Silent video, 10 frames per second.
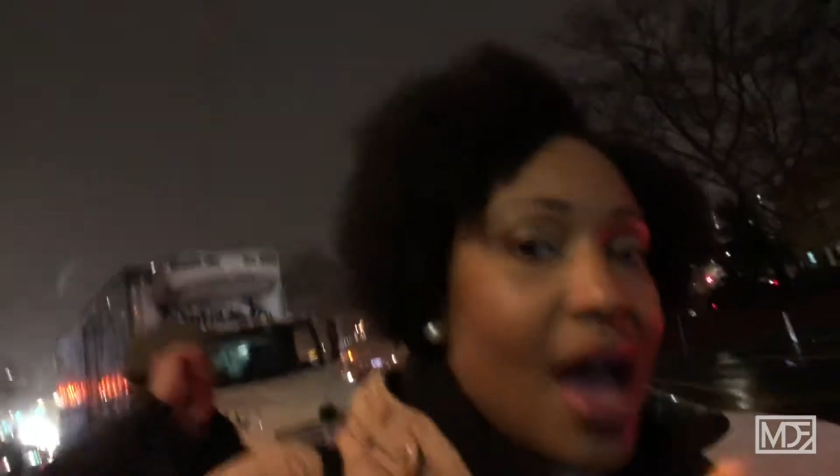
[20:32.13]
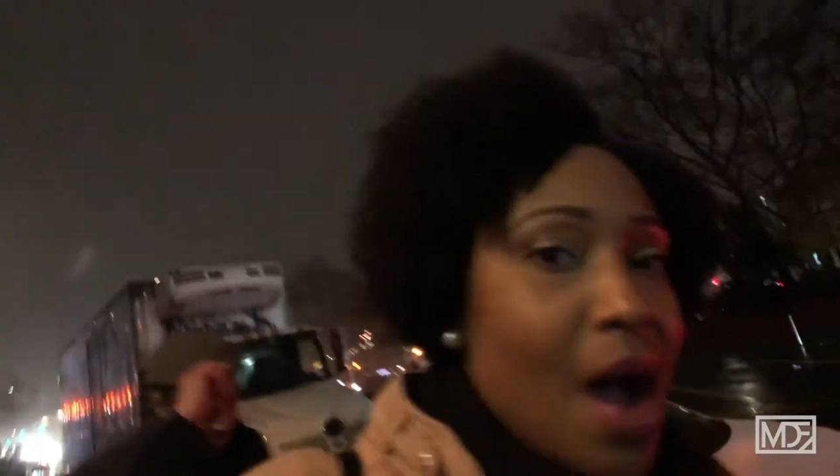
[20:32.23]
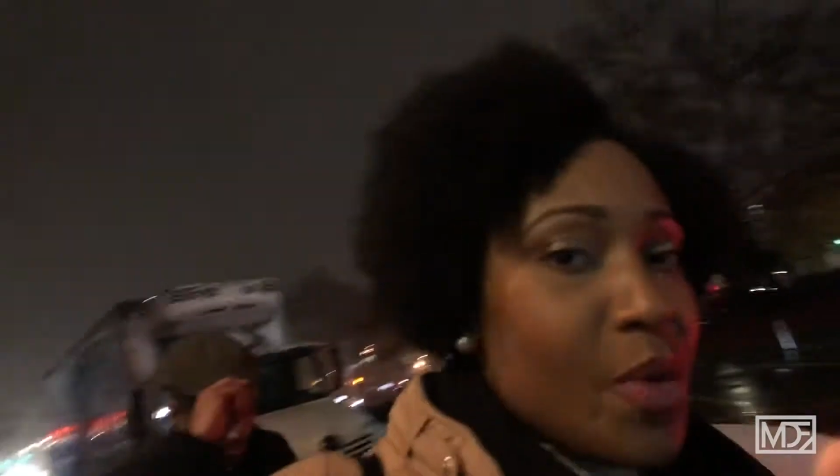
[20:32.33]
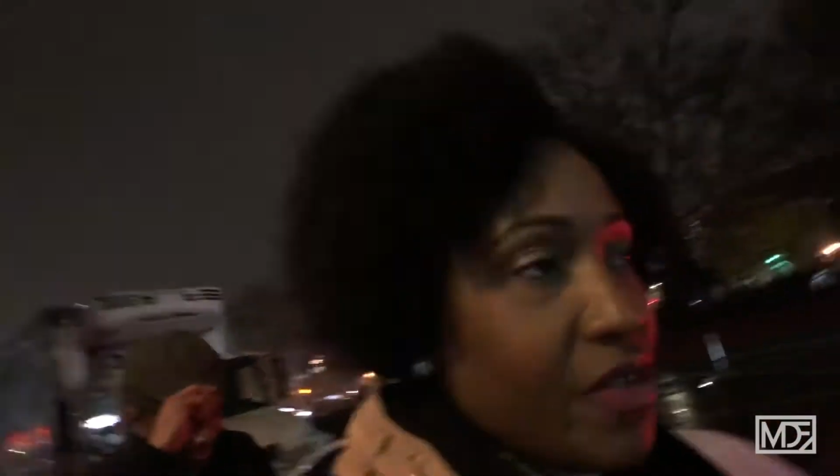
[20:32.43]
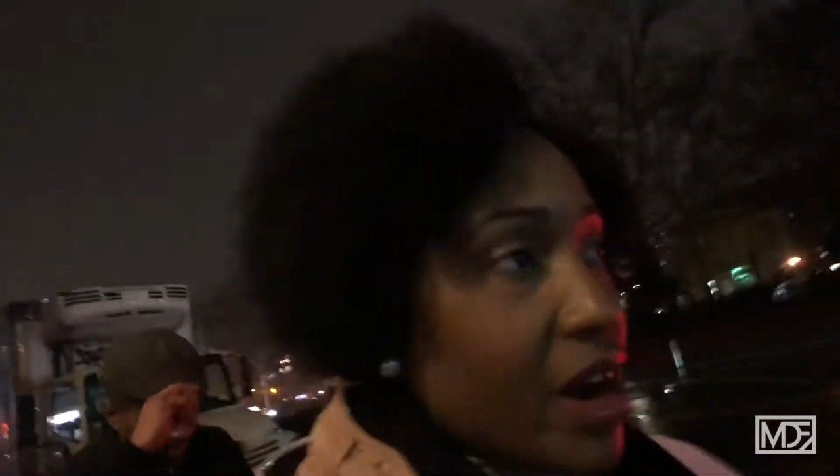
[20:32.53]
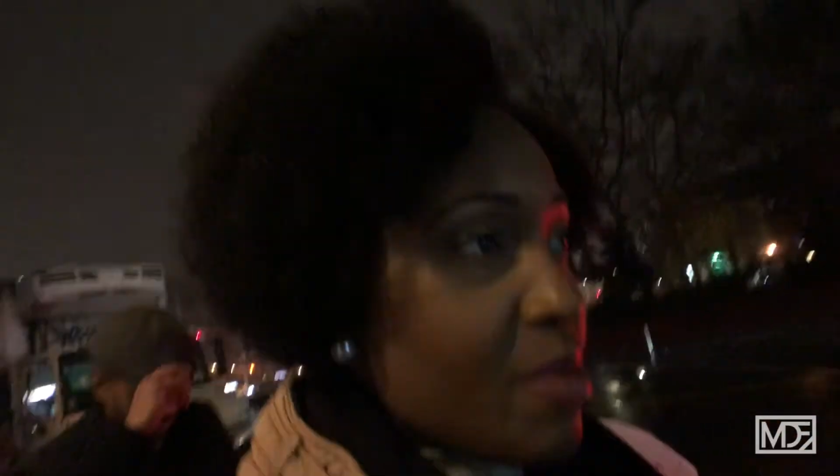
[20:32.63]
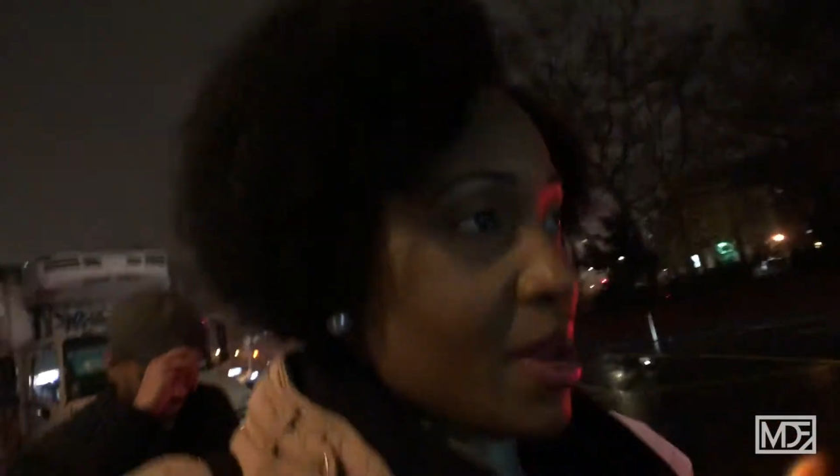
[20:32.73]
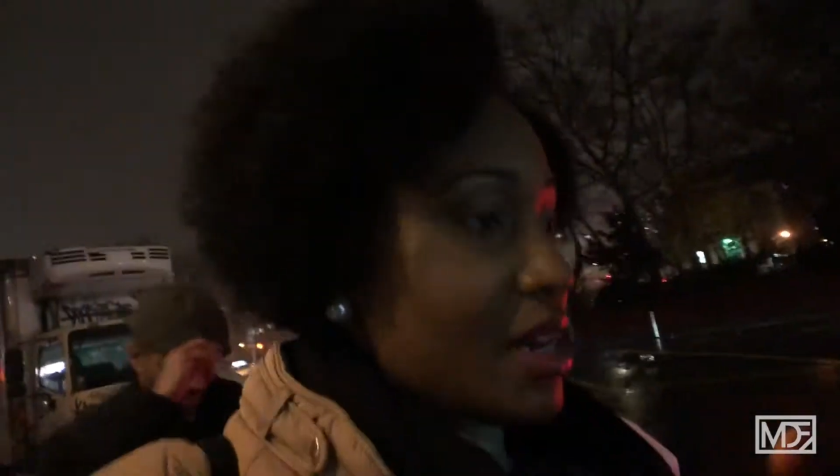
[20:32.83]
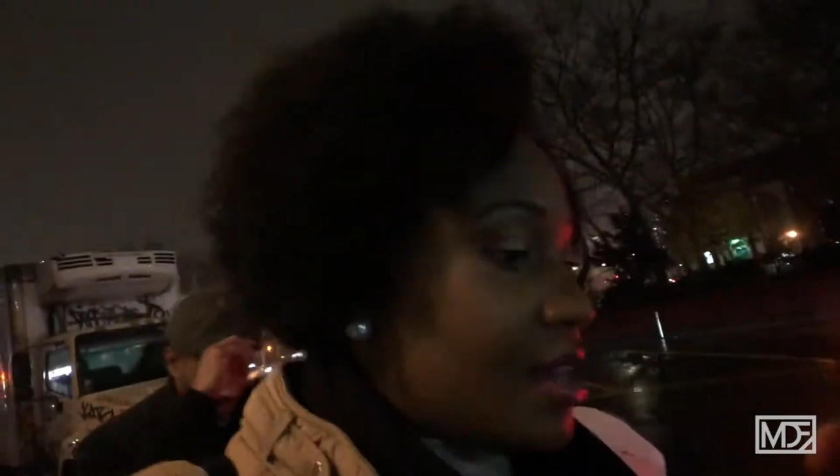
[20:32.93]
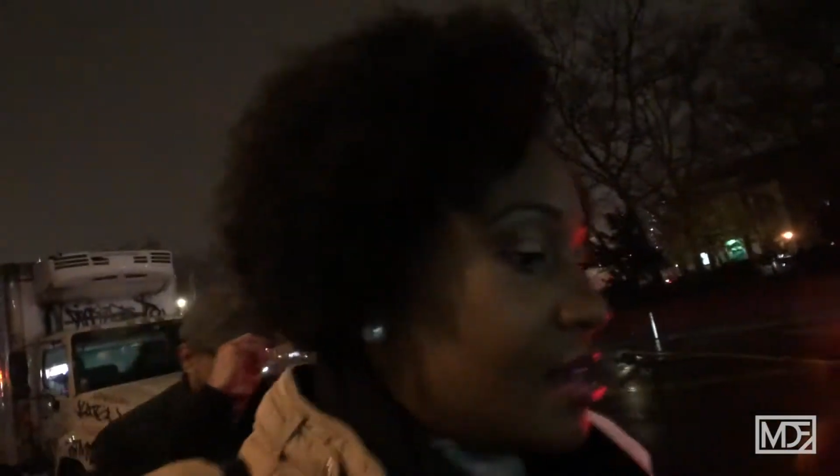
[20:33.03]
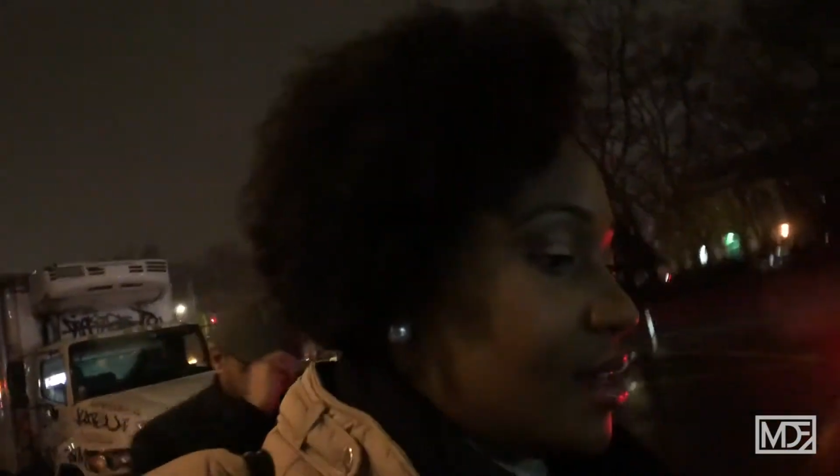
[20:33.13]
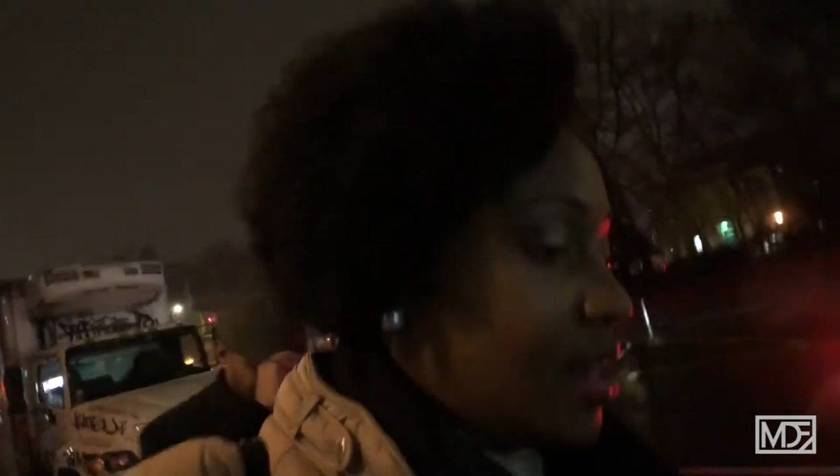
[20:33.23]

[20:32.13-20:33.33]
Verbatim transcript: I would recommend it.